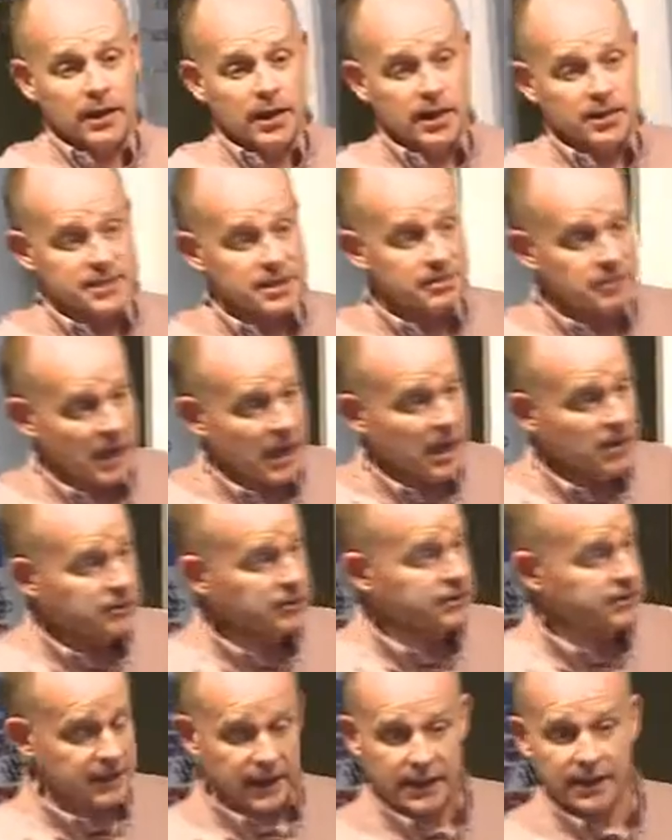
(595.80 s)
it's
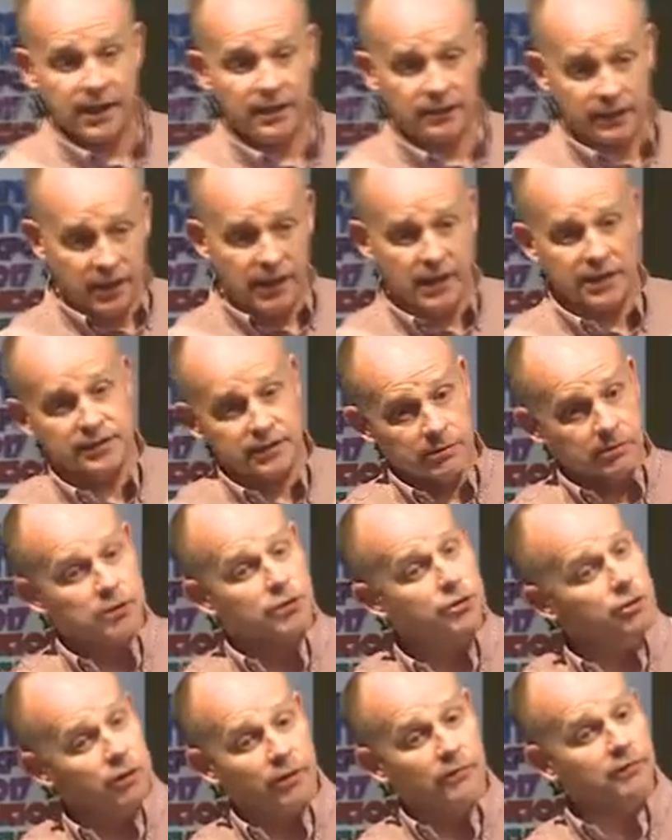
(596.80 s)
about taking the customer
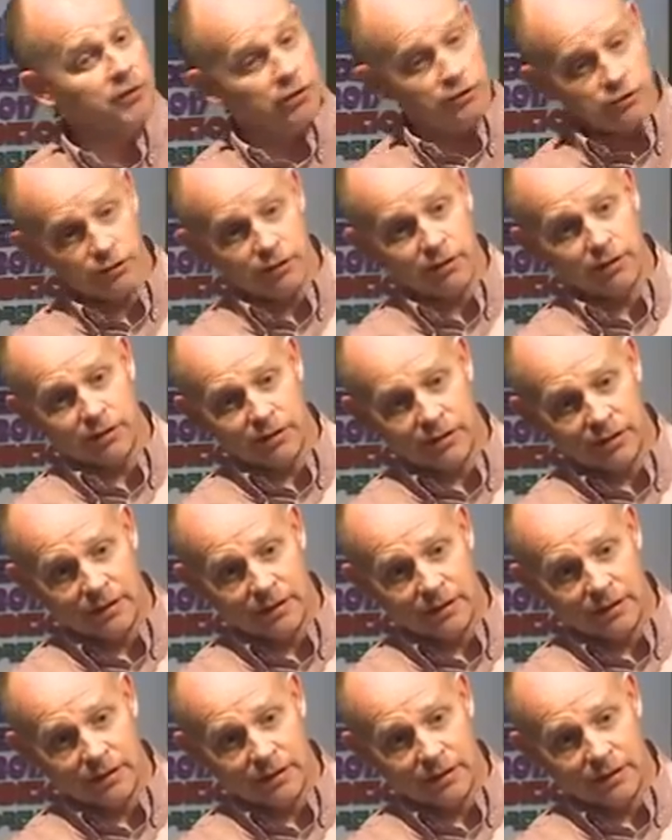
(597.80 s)
to conversion.